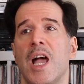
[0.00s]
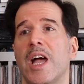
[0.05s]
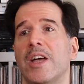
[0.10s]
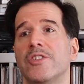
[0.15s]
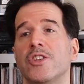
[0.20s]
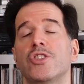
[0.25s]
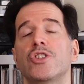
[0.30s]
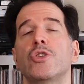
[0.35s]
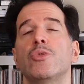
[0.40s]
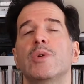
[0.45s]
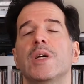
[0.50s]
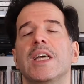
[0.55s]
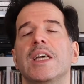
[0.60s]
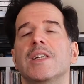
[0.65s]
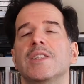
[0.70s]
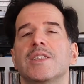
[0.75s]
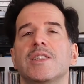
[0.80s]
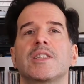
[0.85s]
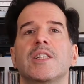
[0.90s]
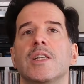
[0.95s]
and the two
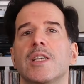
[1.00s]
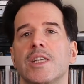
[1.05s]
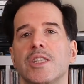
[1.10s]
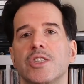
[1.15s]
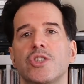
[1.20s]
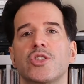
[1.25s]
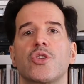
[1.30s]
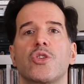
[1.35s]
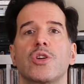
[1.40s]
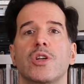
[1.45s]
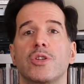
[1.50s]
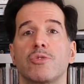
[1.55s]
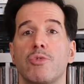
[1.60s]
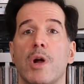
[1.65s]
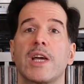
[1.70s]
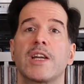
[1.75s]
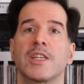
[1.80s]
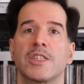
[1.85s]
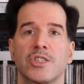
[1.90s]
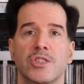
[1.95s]
instantly started
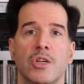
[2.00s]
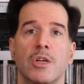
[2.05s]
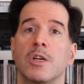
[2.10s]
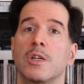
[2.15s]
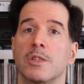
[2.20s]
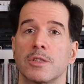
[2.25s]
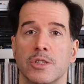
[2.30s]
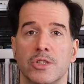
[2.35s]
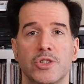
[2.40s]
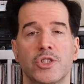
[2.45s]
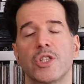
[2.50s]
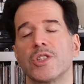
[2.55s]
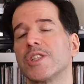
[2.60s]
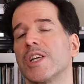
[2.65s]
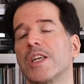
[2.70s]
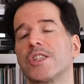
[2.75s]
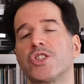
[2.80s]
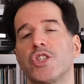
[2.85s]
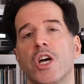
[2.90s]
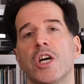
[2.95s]
writing songs, just
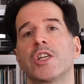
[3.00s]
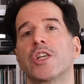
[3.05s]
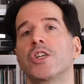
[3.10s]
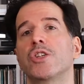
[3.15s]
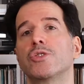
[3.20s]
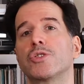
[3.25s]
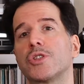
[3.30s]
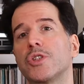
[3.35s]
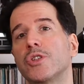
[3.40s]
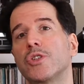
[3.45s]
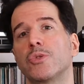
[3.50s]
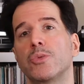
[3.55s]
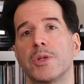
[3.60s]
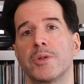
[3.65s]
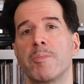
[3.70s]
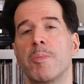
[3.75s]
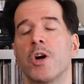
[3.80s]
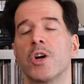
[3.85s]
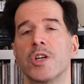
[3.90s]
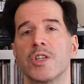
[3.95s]
like Johnny used to do
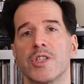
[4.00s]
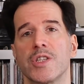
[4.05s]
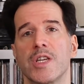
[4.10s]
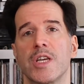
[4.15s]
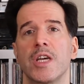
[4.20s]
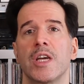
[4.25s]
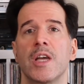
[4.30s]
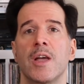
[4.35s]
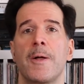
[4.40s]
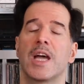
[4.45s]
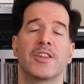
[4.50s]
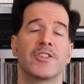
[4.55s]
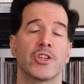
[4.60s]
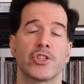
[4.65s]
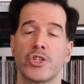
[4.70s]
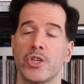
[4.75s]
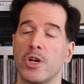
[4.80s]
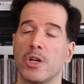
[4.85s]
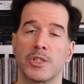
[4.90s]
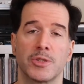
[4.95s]
with Morrissey. And the
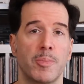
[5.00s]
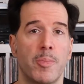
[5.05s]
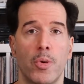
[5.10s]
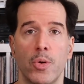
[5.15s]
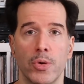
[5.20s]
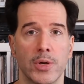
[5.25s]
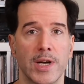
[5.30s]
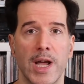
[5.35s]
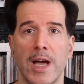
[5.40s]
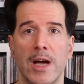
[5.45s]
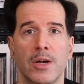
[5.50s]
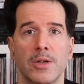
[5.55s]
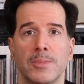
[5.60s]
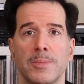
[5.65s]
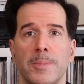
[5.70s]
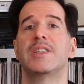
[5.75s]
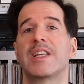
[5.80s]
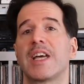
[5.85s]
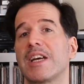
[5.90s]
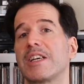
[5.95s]
songs poured out.
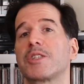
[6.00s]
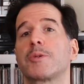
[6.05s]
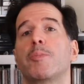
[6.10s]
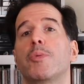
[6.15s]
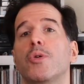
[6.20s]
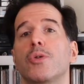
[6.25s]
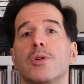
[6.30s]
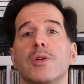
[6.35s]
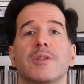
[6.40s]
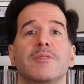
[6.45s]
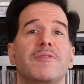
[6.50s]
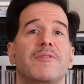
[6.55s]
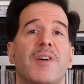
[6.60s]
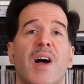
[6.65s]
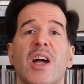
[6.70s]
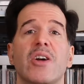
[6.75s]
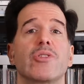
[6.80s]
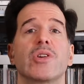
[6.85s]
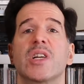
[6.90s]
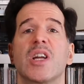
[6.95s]
Dashboard,
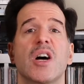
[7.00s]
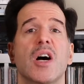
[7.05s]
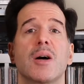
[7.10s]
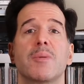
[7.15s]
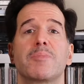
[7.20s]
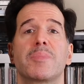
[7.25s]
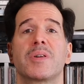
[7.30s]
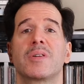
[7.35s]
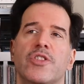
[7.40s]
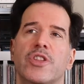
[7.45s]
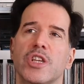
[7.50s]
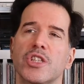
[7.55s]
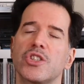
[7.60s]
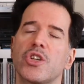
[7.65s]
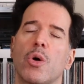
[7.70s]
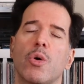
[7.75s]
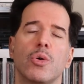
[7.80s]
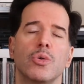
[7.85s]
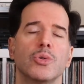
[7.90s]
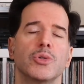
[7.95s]
Fire It Up. This
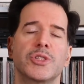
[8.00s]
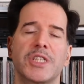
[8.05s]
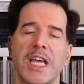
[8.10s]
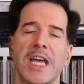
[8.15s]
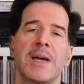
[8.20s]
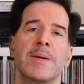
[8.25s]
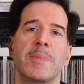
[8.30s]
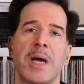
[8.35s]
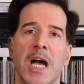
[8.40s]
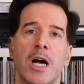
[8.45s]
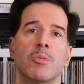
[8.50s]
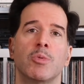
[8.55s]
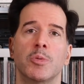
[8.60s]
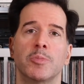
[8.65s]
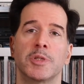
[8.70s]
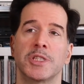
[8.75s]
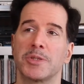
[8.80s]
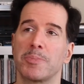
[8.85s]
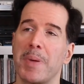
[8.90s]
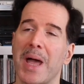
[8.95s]
whole damn
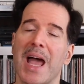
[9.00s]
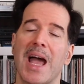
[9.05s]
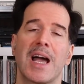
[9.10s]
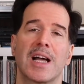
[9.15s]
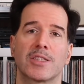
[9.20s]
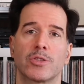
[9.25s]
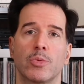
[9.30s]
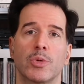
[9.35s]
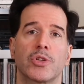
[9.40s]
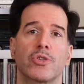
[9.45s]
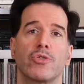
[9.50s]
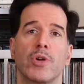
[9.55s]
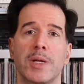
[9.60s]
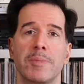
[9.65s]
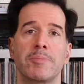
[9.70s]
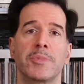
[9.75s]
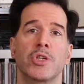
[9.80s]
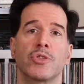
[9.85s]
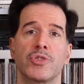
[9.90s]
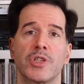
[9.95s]
album is packed with
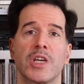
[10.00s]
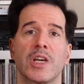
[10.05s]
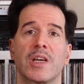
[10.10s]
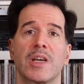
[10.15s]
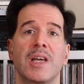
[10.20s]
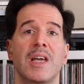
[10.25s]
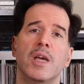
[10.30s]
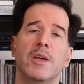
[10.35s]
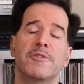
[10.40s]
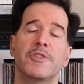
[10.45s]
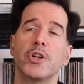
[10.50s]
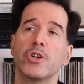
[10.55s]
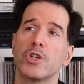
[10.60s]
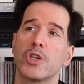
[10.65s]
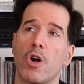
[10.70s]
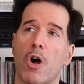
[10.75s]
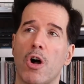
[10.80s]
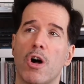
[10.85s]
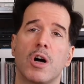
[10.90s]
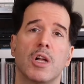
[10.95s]
great music. If you're
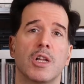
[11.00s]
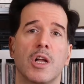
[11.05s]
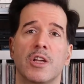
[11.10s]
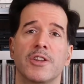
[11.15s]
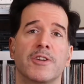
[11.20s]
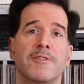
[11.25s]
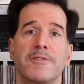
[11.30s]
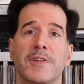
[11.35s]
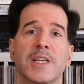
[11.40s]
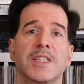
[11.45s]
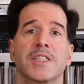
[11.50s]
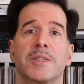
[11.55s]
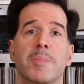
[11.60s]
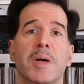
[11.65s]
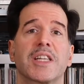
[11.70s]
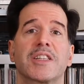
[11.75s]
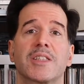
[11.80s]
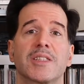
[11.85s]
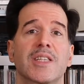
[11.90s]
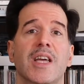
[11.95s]
at all on the fence
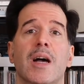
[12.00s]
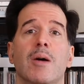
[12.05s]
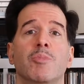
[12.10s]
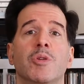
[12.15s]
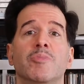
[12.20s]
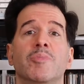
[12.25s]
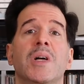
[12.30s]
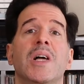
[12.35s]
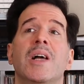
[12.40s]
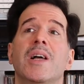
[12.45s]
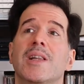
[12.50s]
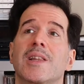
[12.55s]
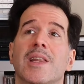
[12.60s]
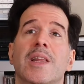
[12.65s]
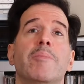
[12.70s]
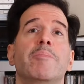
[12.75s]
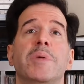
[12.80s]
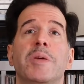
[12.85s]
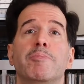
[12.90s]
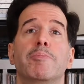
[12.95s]
about this album,
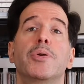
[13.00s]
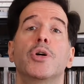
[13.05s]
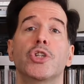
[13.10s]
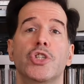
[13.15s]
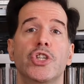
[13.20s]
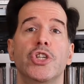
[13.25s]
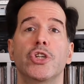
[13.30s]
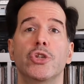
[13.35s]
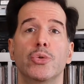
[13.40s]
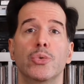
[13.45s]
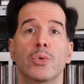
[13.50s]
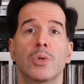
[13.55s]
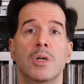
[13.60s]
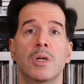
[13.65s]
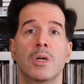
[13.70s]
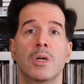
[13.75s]
let me push you